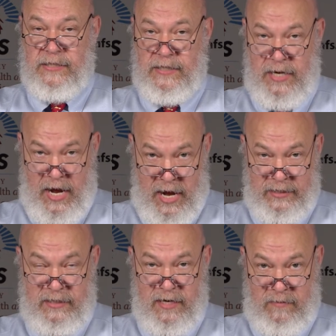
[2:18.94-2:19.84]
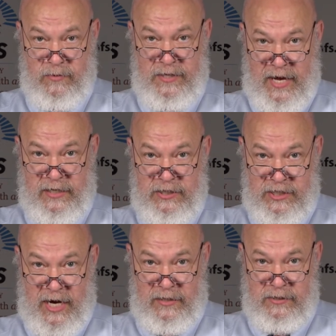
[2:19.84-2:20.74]
not come without its
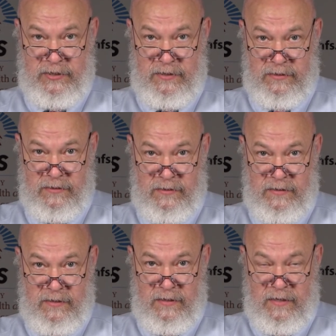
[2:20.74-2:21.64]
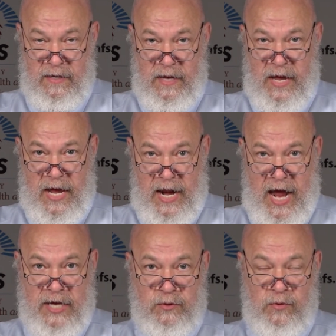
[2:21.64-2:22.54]
challenges. And
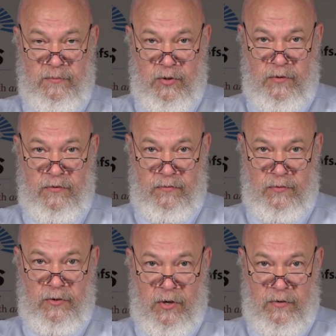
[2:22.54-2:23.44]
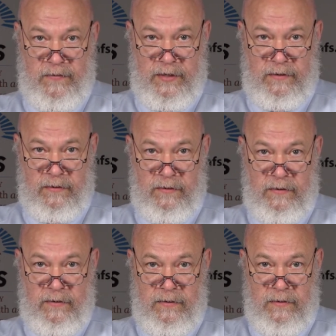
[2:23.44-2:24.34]
as we move through COVID,
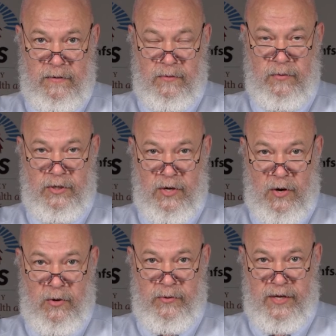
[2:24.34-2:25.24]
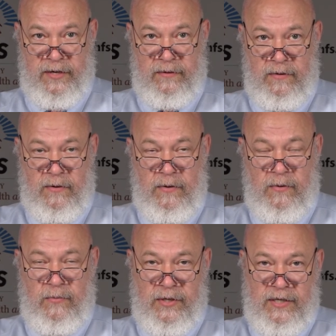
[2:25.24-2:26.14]
we know that
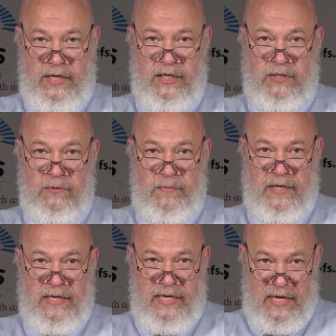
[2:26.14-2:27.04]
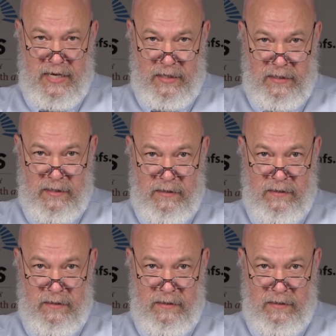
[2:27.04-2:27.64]
we need to begin